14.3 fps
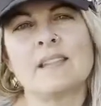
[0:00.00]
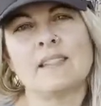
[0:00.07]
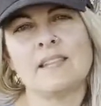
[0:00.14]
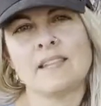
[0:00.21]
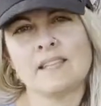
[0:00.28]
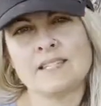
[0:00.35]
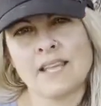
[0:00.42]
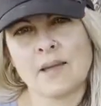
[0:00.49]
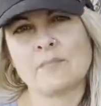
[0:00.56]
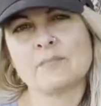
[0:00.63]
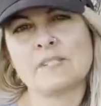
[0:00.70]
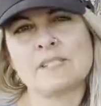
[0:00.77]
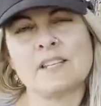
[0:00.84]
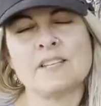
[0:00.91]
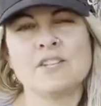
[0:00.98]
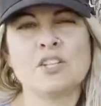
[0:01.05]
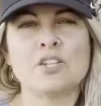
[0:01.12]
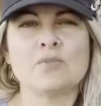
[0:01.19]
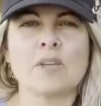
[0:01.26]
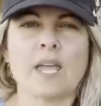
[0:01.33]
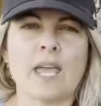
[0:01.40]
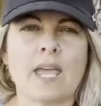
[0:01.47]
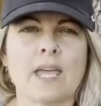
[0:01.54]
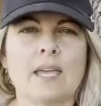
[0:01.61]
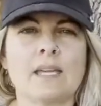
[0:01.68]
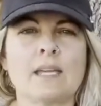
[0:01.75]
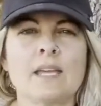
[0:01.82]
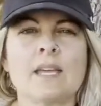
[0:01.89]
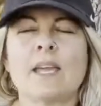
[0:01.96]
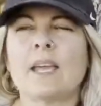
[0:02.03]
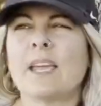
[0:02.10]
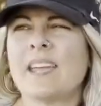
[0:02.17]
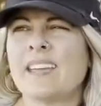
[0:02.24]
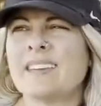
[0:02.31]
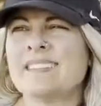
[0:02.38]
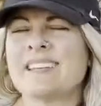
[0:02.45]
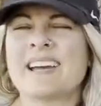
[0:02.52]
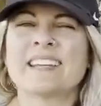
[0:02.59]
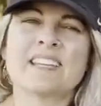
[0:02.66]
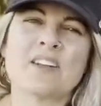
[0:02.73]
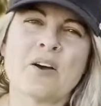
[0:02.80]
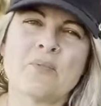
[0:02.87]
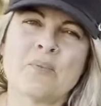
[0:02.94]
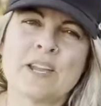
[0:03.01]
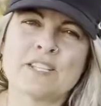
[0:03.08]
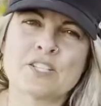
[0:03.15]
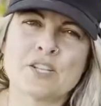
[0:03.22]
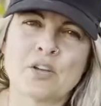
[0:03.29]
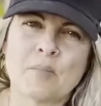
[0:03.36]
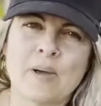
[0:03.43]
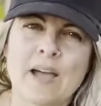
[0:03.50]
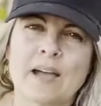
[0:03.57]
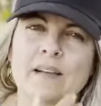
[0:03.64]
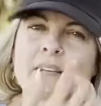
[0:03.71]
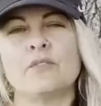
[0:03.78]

the temps in the UK and I cannot wait to go back.